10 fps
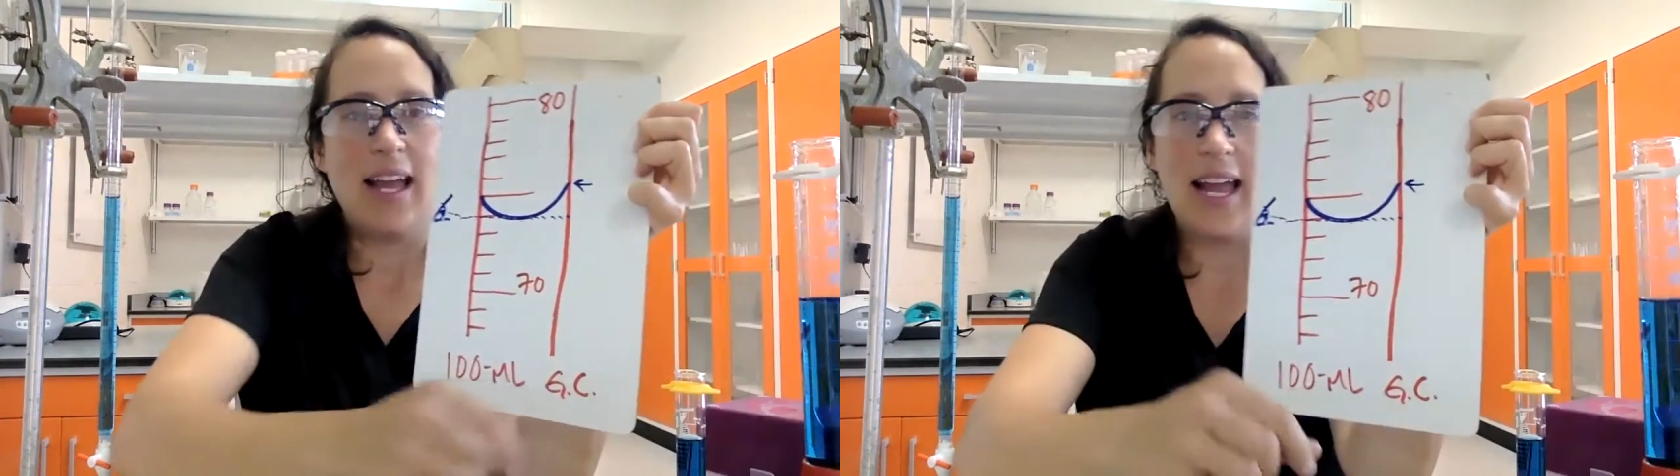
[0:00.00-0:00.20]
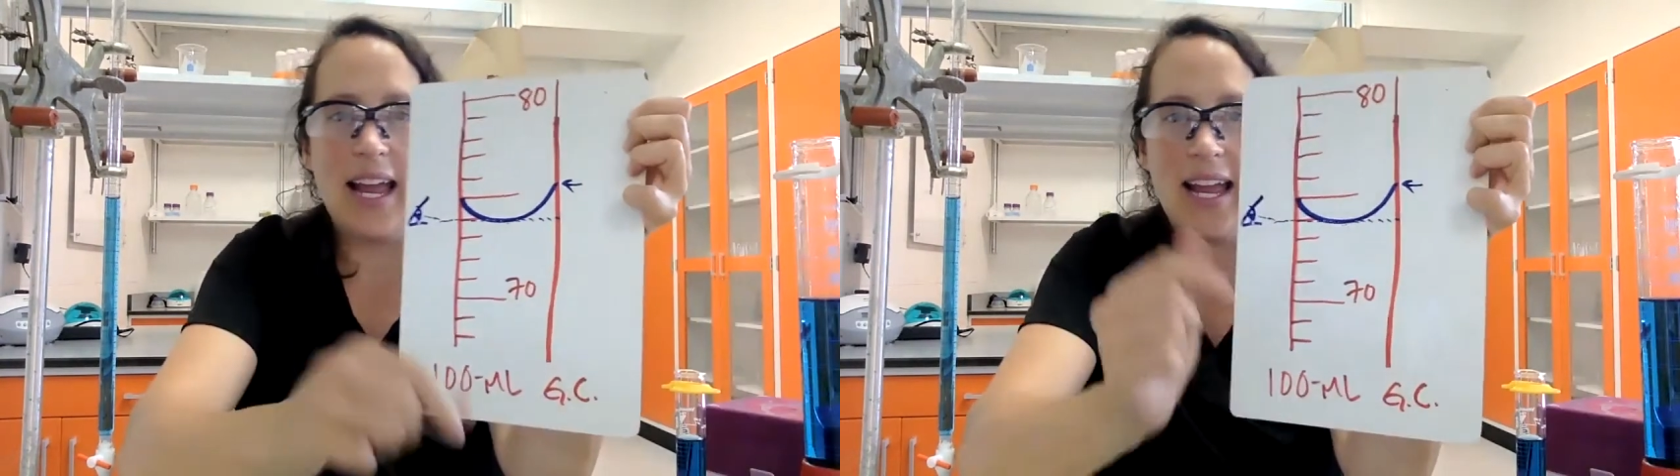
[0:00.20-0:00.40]

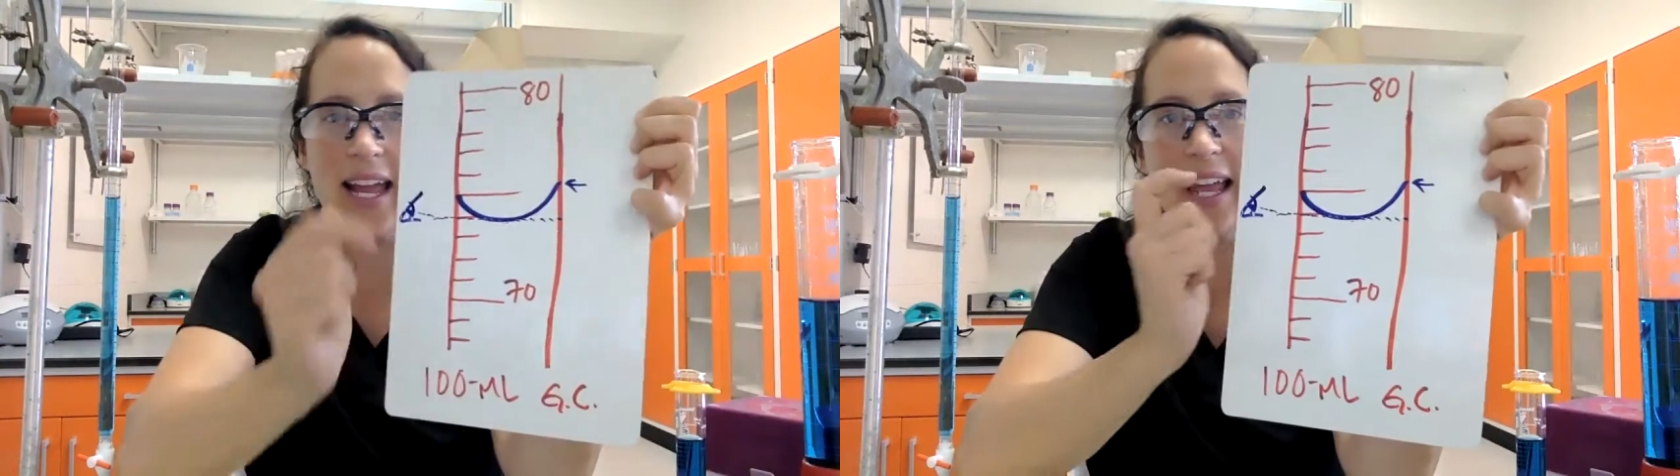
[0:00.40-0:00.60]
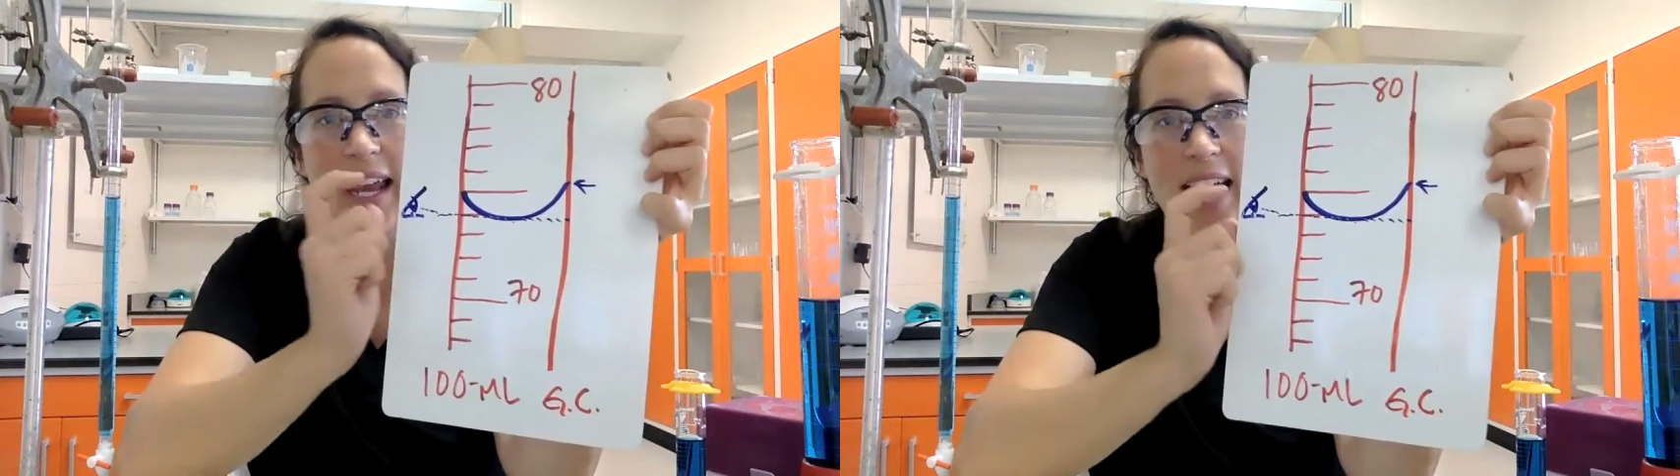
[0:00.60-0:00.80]

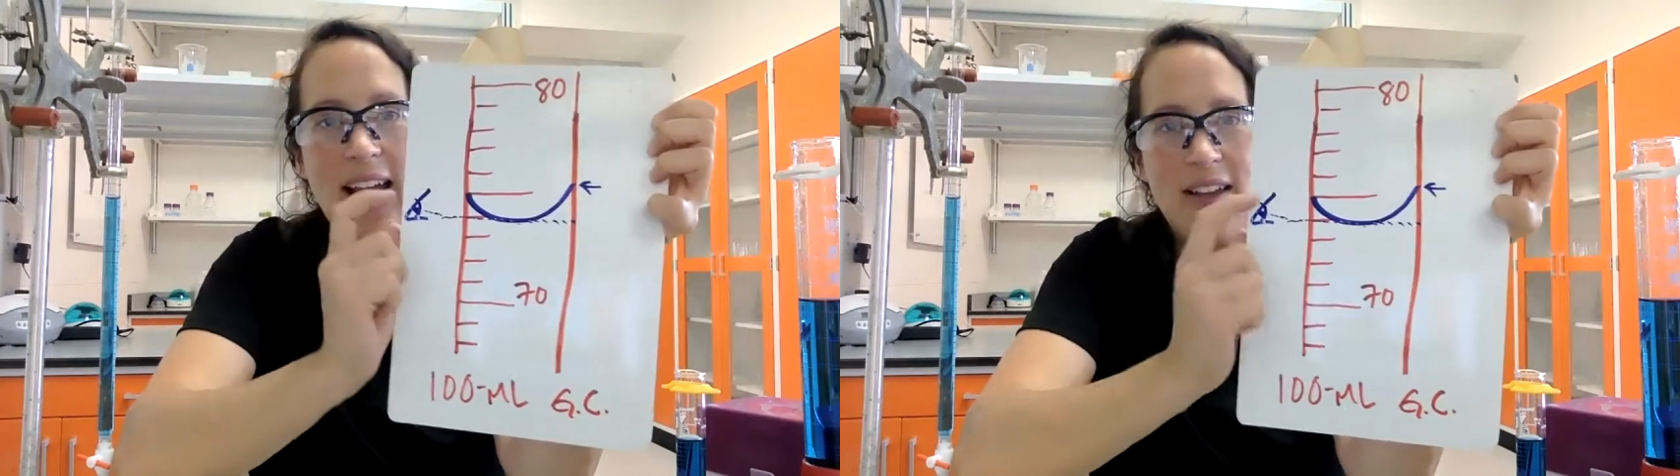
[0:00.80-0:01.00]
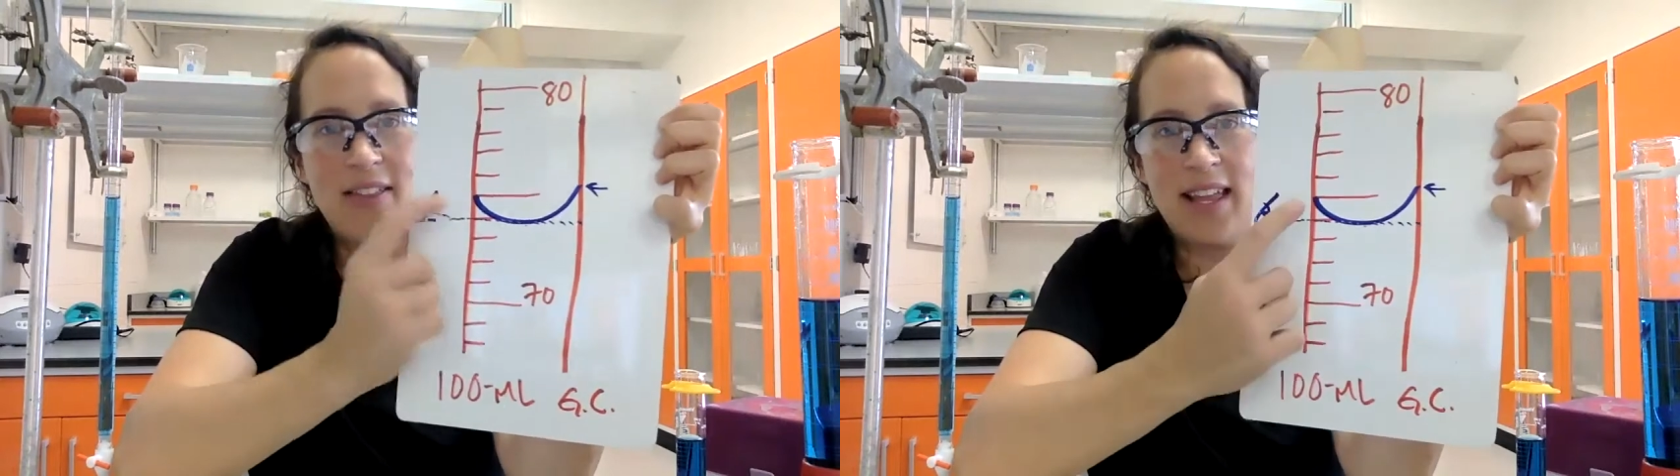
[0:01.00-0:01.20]
And
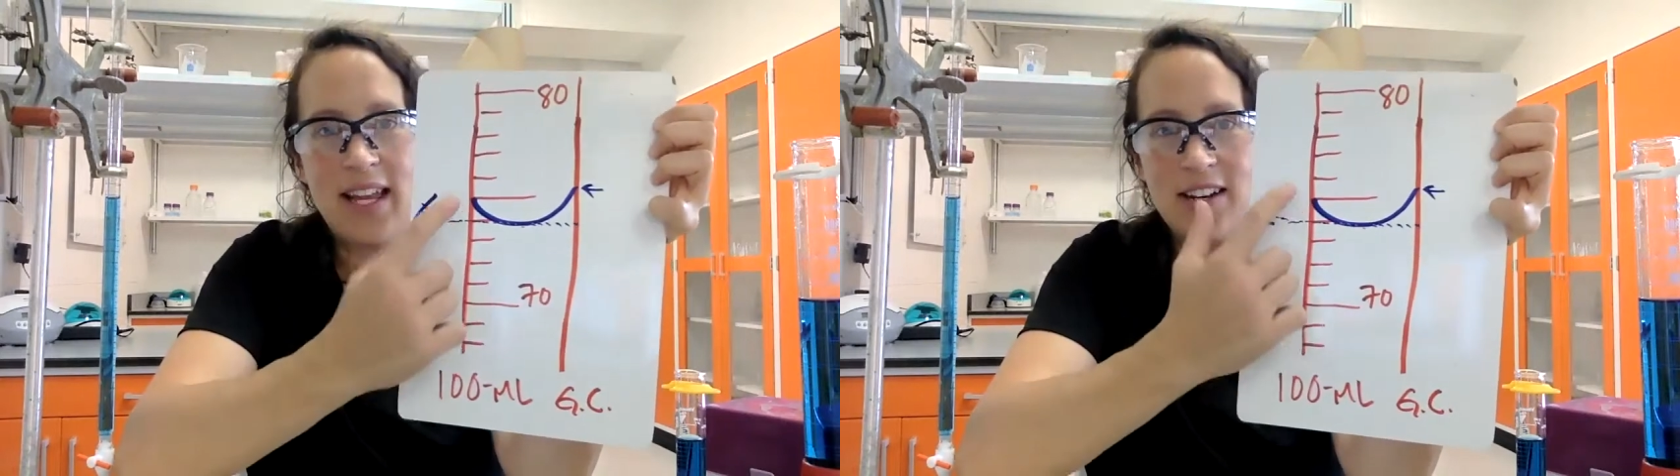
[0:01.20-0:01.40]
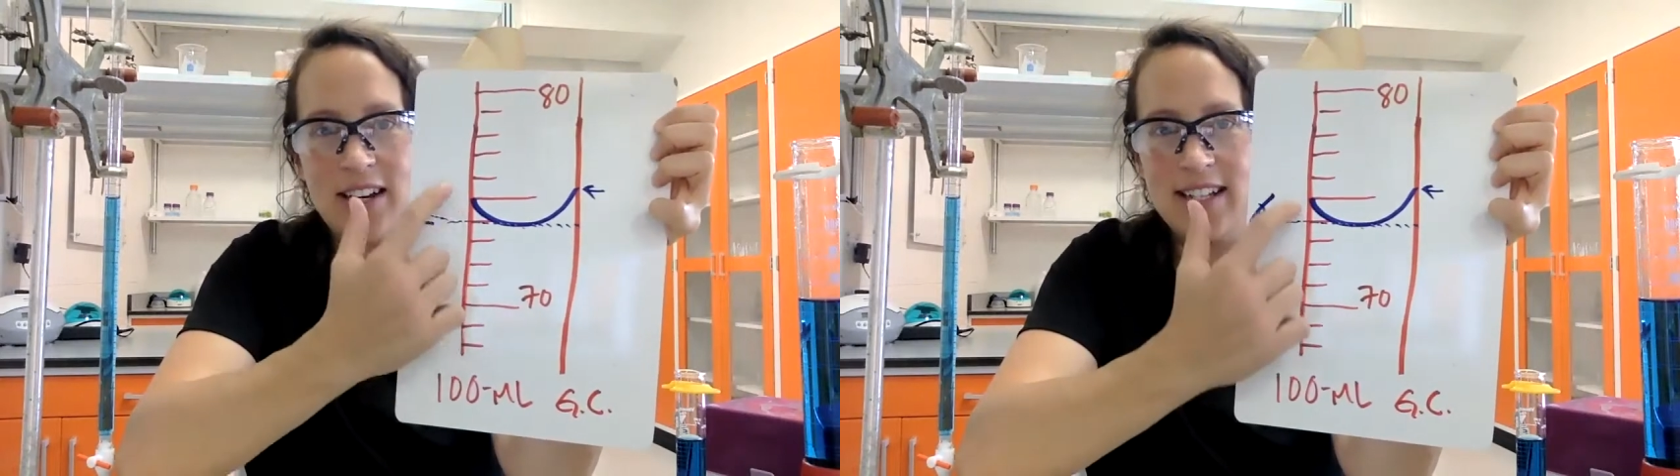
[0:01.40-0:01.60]

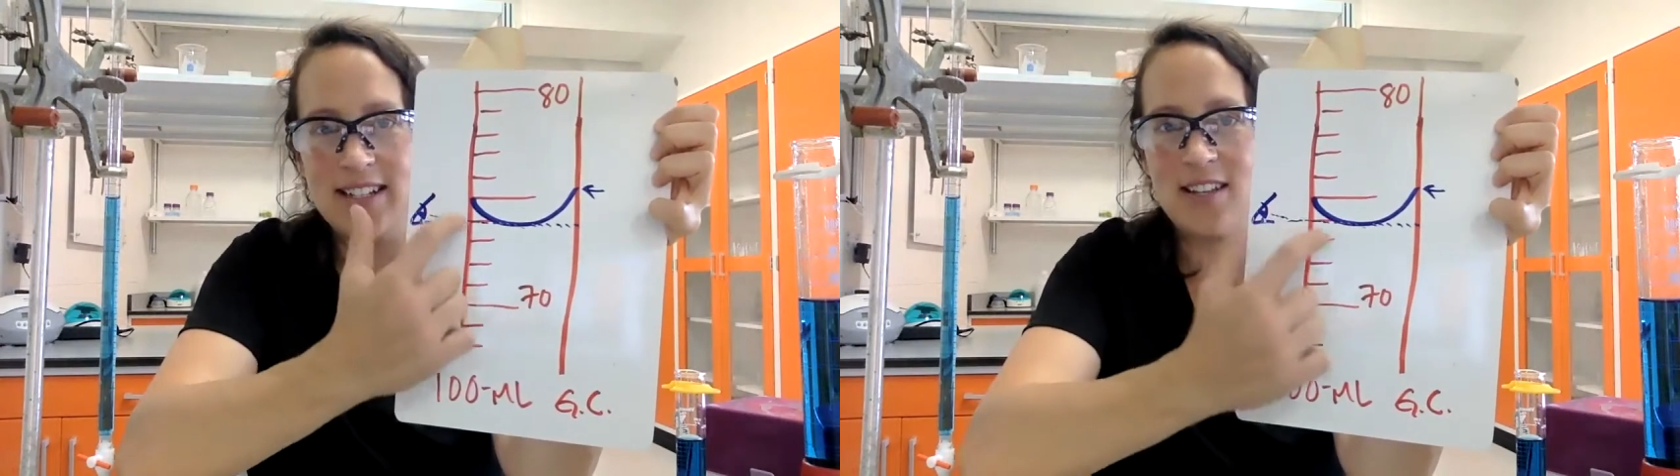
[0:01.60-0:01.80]
here is